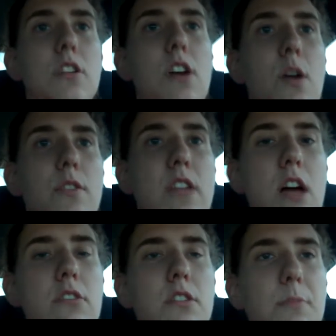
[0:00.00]
you know, I was
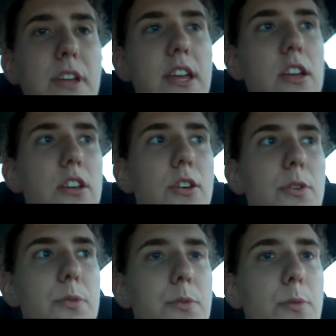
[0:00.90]
telling her, I'm like, you
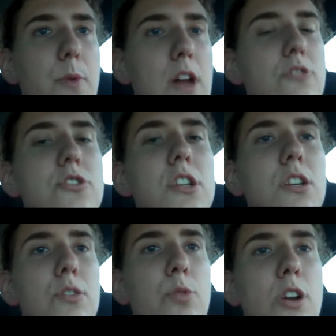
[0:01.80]
know, why don't you get
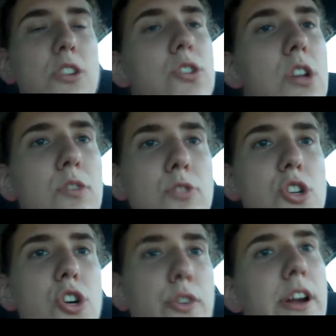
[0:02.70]
a, why don't you get a real
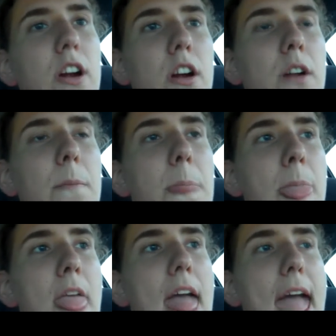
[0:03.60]
career?
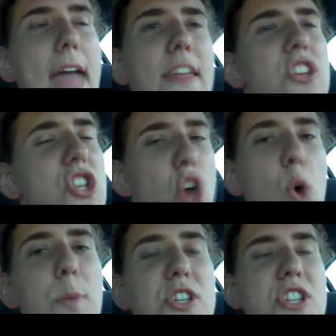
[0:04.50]
And then she
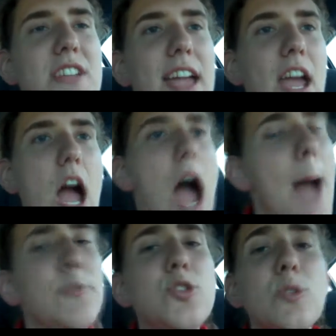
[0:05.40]
told me, she's like,
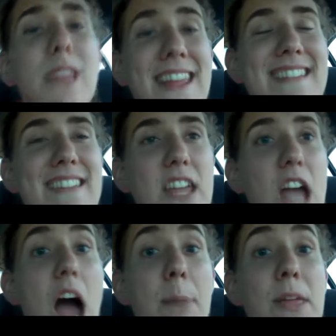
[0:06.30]
I'm too lazy.
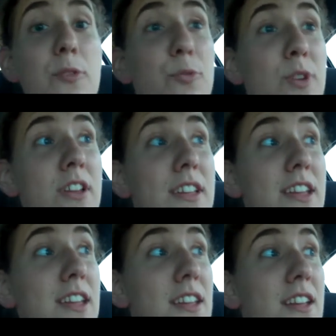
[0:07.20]
I'm like,
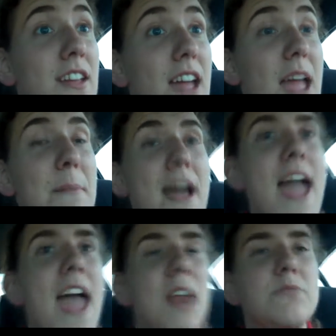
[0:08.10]
really? In my
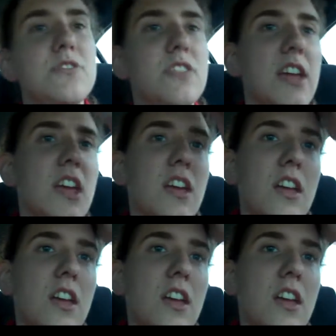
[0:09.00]
head, I'm just uh-huh. like,